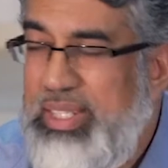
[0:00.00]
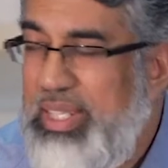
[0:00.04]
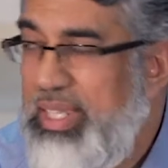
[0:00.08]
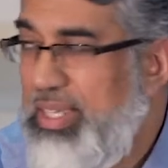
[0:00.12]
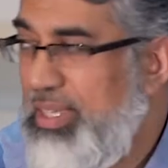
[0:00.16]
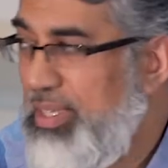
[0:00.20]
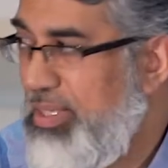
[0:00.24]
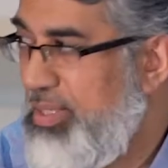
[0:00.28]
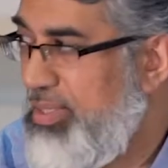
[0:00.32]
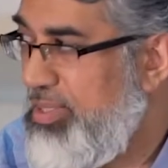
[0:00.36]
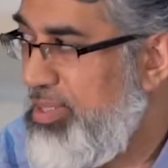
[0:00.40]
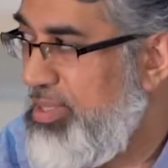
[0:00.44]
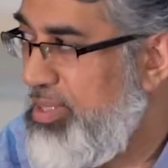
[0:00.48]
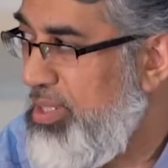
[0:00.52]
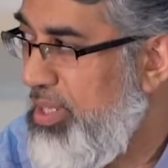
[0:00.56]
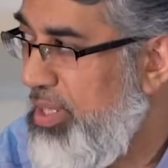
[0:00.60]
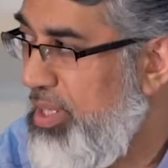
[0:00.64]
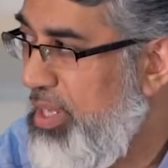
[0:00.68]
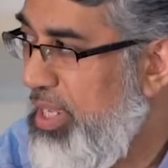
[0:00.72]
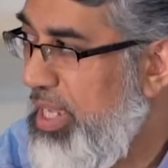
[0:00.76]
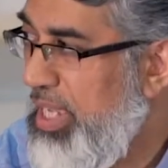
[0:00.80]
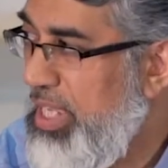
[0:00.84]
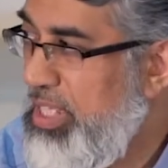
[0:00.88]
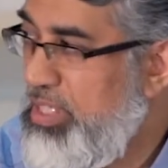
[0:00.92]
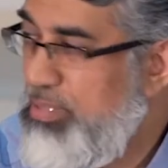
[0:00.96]
deeds,
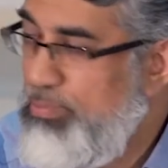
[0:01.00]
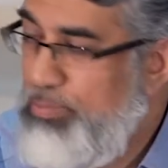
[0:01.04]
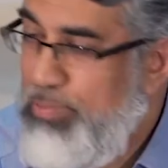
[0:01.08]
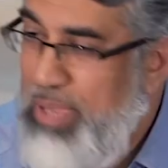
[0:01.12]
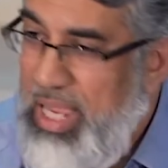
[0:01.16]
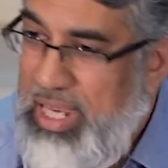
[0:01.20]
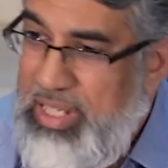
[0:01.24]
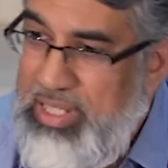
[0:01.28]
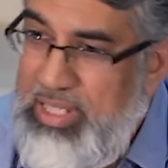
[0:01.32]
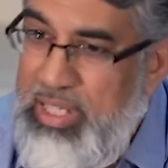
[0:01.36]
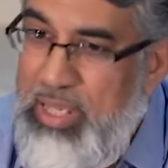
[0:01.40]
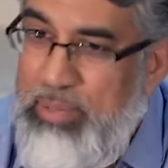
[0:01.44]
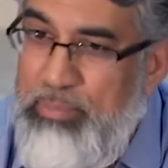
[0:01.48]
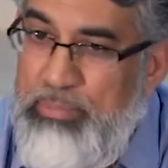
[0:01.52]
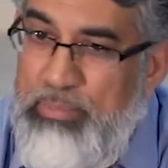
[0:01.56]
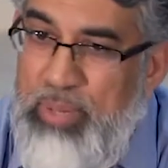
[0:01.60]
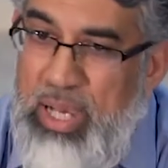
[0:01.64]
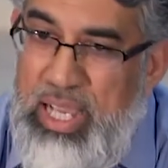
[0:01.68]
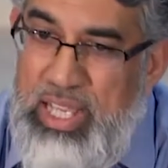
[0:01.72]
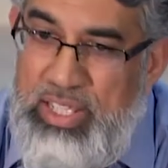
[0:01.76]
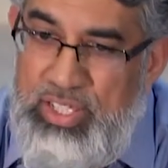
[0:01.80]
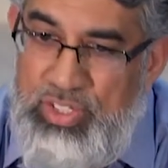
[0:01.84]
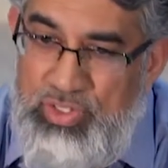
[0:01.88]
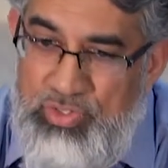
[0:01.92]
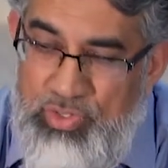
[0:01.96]
is backed up
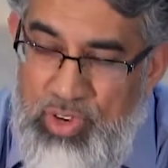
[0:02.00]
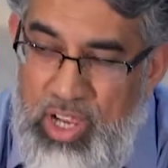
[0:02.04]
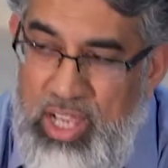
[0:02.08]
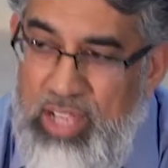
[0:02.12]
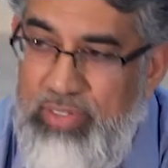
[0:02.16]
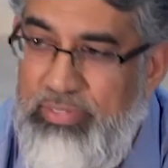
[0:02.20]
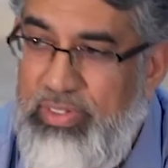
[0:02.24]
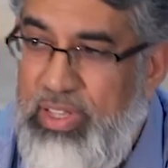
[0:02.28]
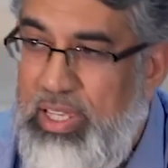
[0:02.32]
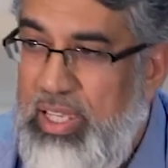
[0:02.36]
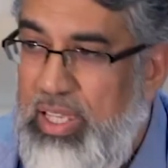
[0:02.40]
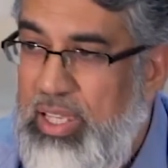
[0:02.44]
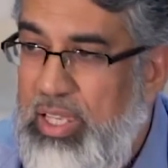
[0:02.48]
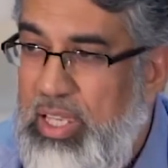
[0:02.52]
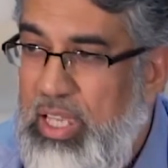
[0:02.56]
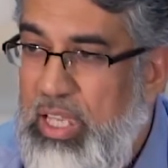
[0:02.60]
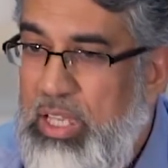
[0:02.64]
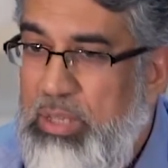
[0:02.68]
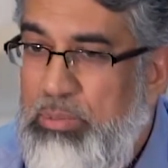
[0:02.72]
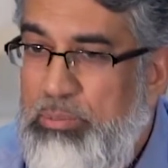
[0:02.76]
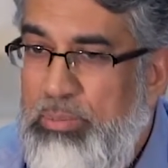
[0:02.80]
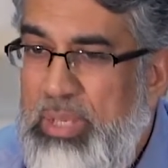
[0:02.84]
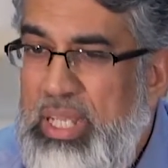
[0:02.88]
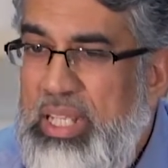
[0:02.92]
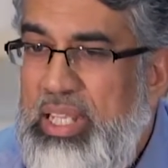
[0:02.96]
by striving,
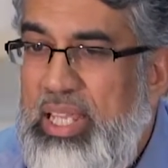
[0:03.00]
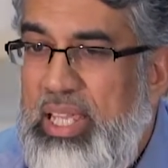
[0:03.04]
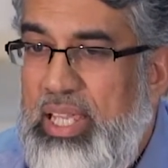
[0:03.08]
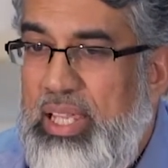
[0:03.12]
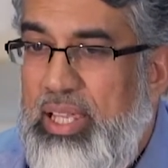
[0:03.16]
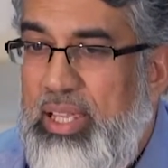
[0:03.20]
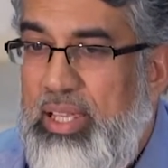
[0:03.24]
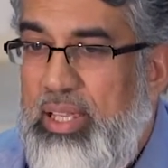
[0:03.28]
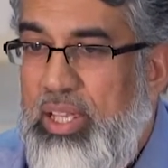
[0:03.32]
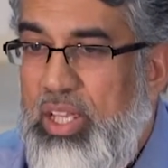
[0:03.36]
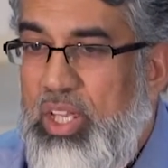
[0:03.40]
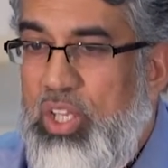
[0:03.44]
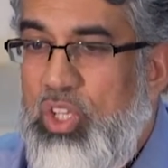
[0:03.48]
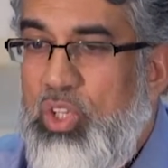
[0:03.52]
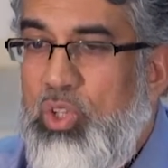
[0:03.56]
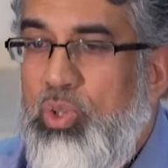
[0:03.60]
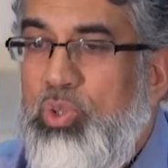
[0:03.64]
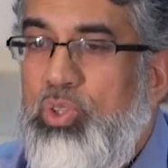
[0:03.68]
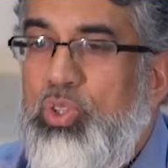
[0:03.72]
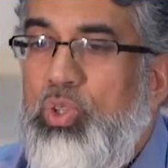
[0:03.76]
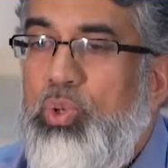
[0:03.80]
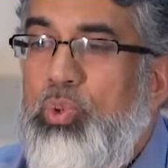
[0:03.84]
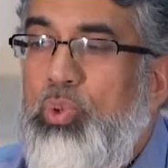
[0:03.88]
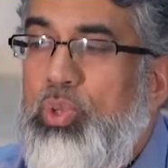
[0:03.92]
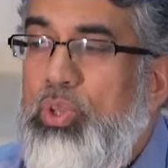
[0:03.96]
meaning you
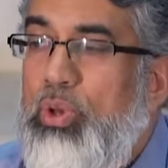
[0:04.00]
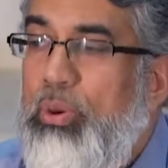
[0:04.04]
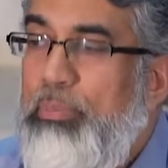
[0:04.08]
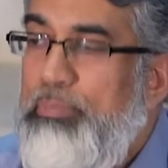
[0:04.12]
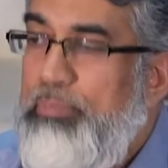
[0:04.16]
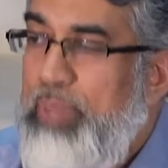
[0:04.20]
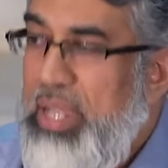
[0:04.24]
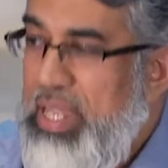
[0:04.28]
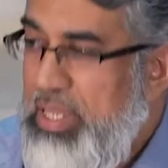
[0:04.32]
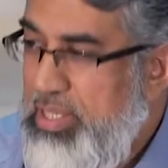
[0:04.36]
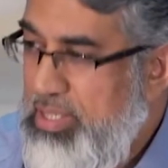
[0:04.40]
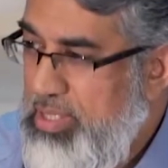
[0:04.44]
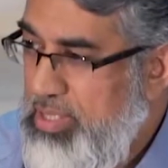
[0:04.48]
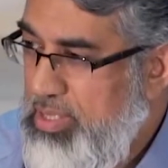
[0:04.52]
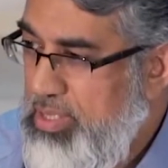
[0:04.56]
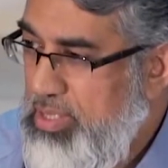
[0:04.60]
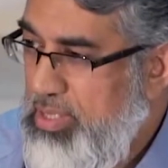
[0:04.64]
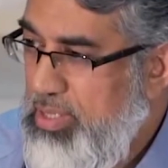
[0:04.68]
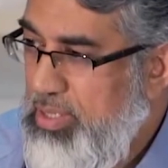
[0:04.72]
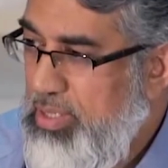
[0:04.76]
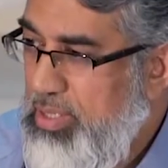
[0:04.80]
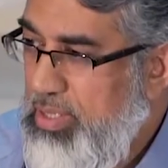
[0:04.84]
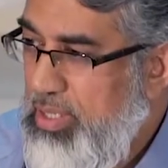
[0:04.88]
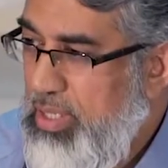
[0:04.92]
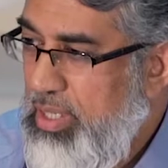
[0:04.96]
do your
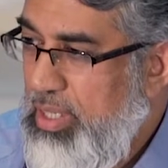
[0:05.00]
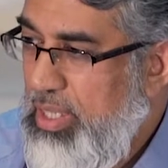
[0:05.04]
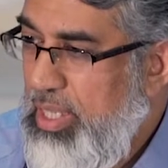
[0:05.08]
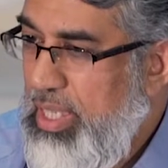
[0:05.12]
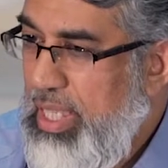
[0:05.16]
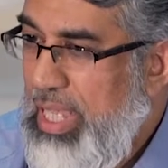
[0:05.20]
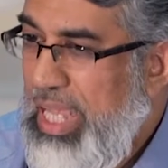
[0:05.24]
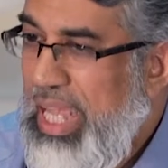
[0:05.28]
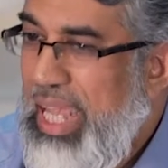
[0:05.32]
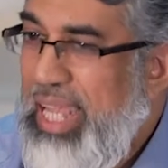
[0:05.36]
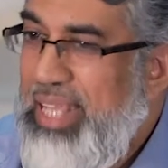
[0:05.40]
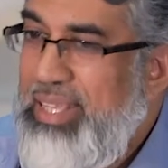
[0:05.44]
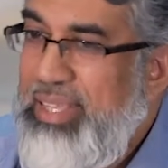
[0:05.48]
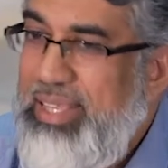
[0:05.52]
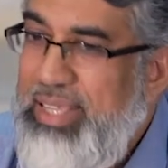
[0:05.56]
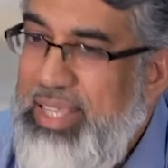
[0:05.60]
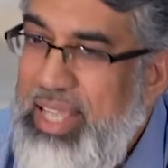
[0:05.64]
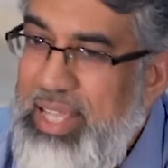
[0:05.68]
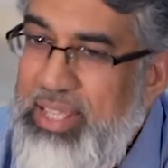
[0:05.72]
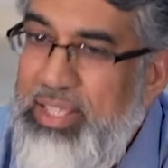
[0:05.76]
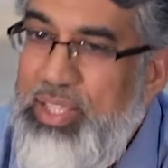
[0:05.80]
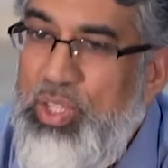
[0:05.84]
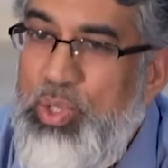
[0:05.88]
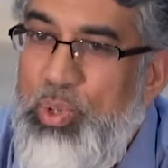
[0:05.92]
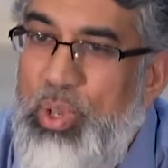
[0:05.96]
best and
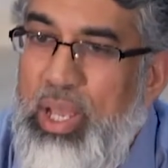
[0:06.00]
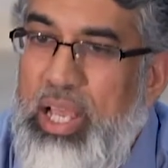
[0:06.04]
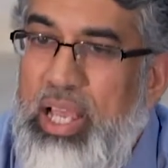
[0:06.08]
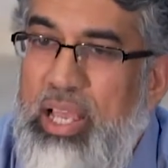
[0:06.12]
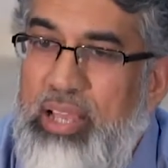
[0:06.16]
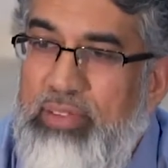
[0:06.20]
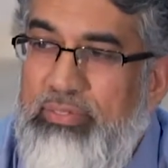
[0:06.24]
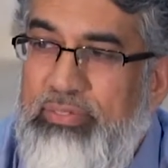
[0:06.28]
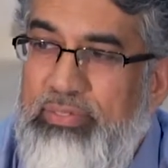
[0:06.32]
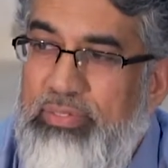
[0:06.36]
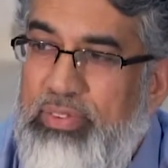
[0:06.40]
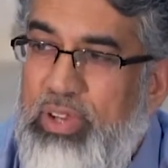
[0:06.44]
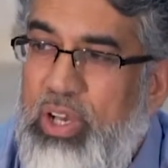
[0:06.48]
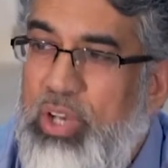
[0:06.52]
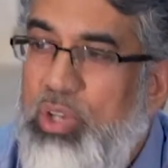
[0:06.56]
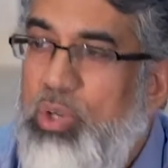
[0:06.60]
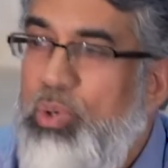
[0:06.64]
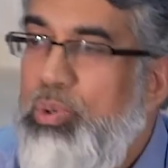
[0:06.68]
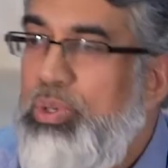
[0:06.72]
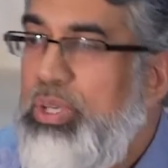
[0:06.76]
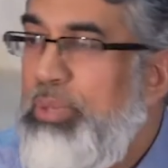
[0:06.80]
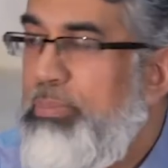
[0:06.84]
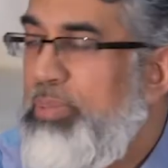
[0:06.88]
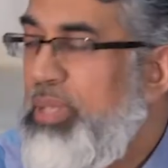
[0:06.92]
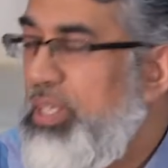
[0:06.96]
then you have a
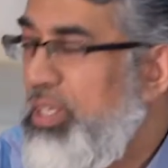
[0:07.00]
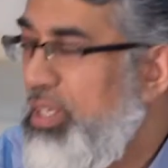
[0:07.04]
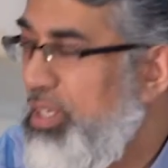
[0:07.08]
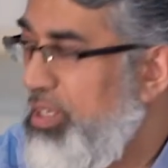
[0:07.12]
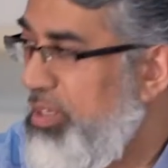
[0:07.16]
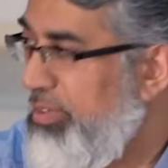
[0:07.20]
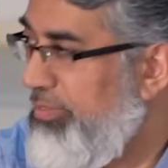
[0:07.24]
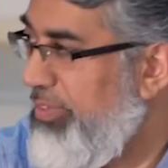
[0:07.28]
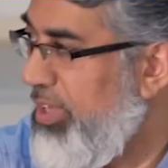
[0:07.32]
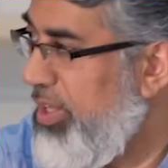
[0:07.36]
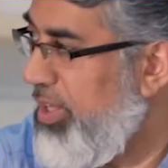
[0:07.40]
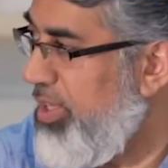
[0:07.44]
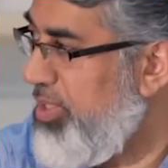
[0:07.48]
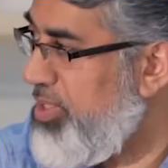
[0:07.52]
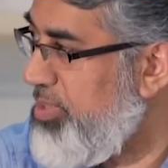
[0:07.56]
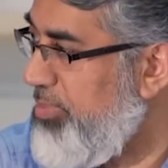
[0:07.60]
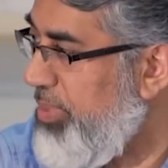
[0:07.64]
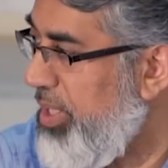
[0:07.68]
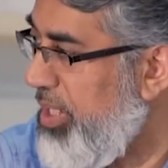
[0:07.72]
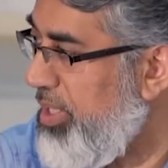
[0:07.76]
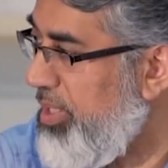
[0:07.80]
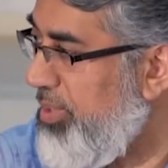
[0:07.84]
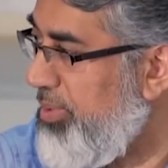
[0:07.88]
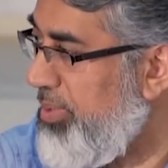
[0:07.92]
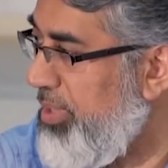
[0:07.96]
good opinion of Allah
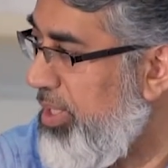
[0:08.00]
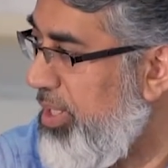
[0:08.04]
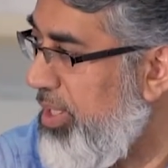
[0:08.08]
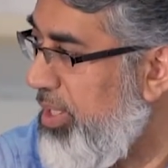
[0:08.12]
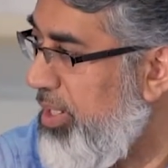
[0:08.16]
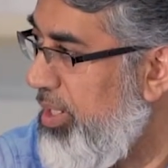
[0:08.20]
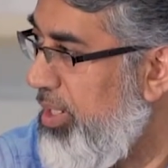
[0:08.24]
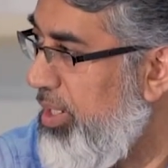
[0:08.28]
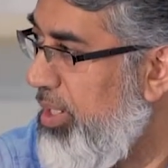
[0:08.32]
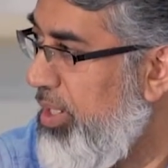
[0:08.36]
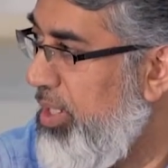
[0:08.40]
subhanahu wa ta'ala.